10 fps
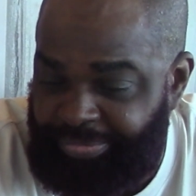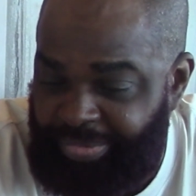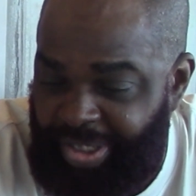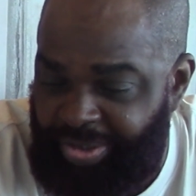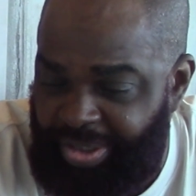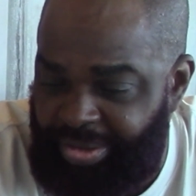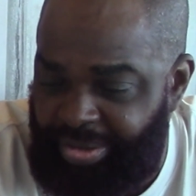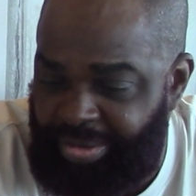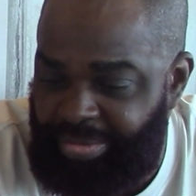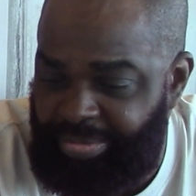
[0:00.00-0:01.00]
And
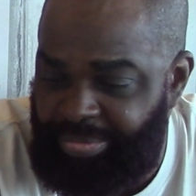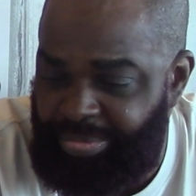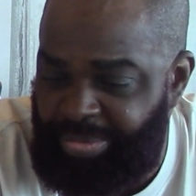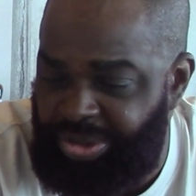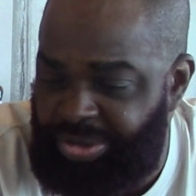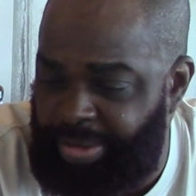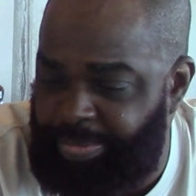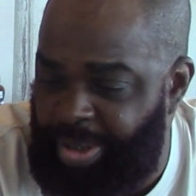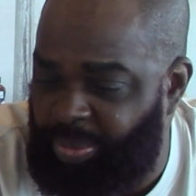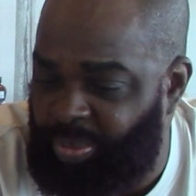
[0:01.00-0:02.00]
then Minnesota
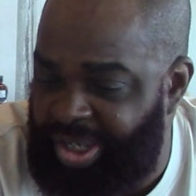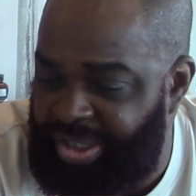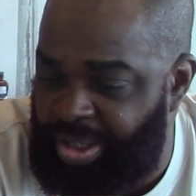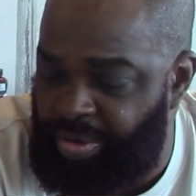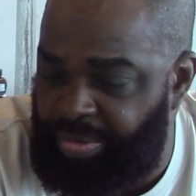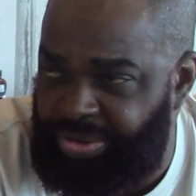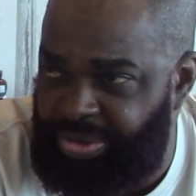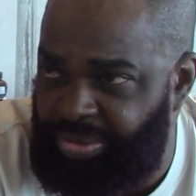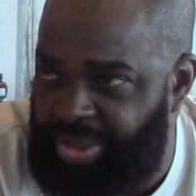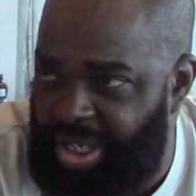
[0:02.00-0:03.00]
Public Radio in
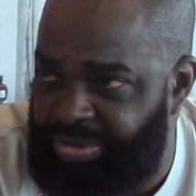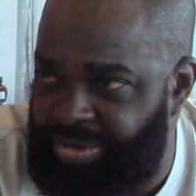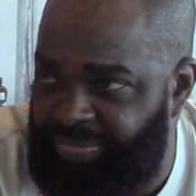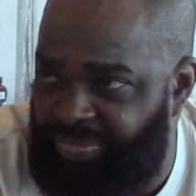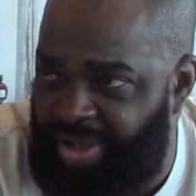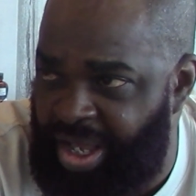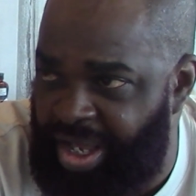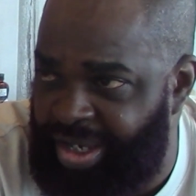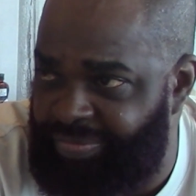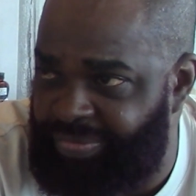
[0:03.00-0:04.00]

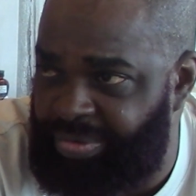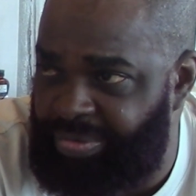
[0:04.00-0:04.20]
2005